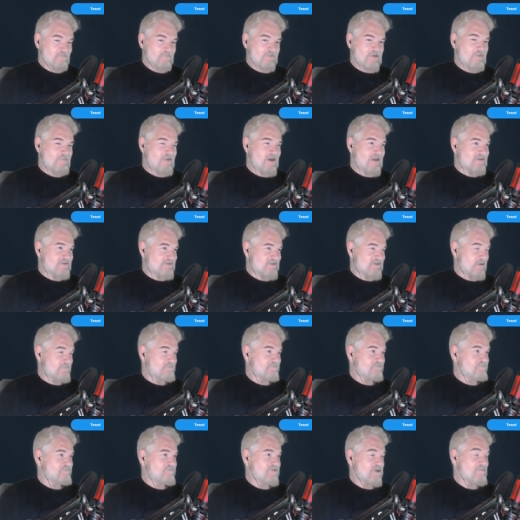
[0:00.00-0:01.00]
commit
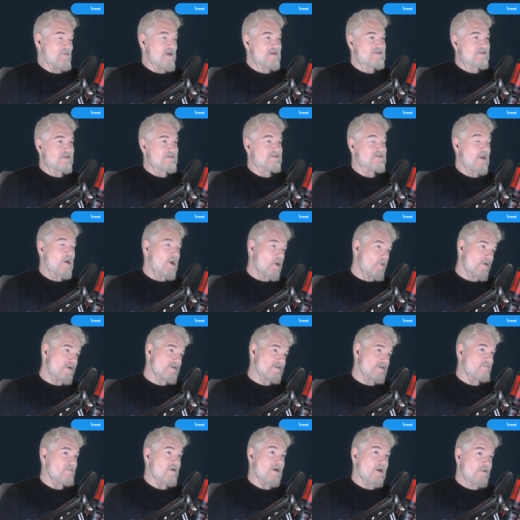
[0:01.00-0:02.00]
some domestic
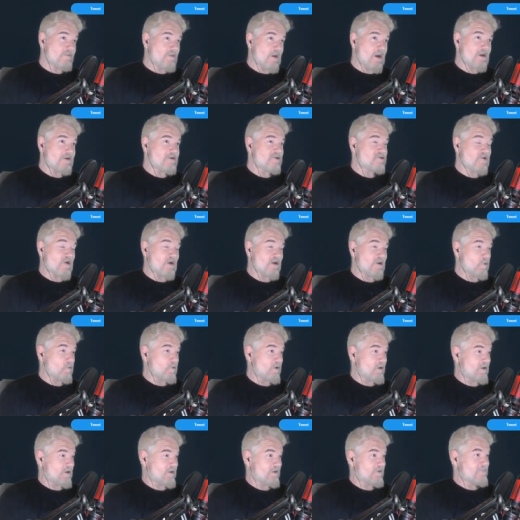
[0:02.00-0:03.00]
terrorism here and there to try
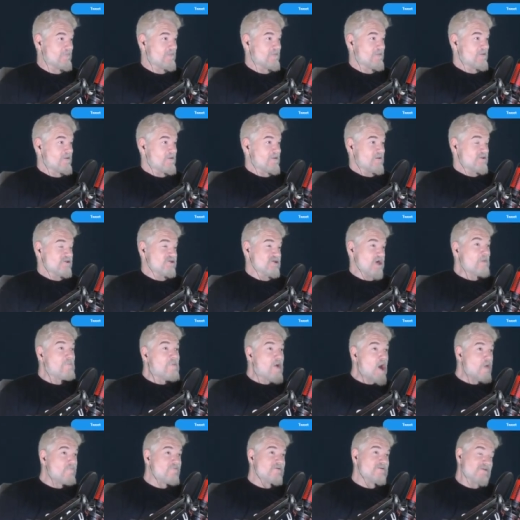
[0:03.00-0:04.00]
to uh,
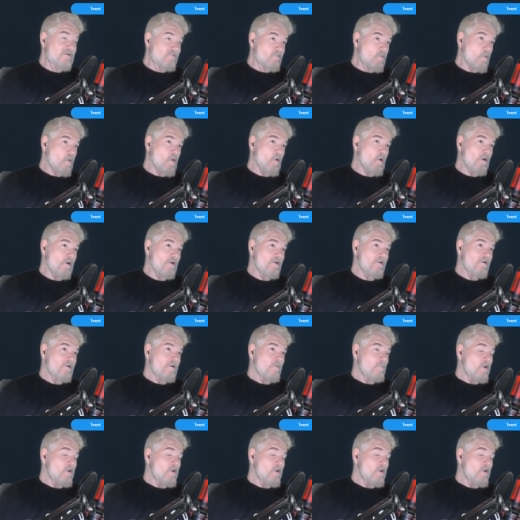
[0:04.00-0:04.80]
jump off a civil war.